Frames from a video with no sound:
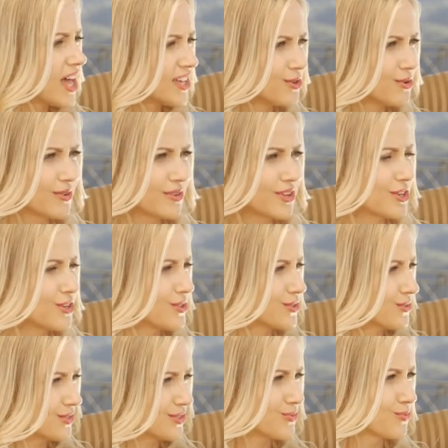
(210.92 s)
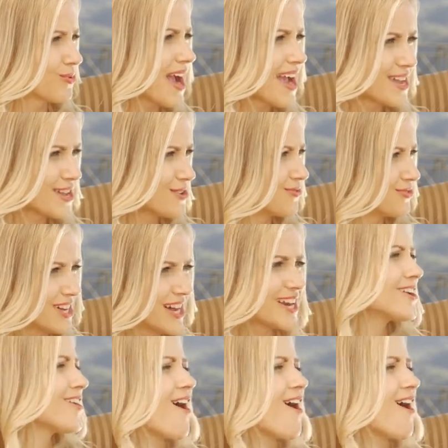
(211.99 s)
So you're right. You've done it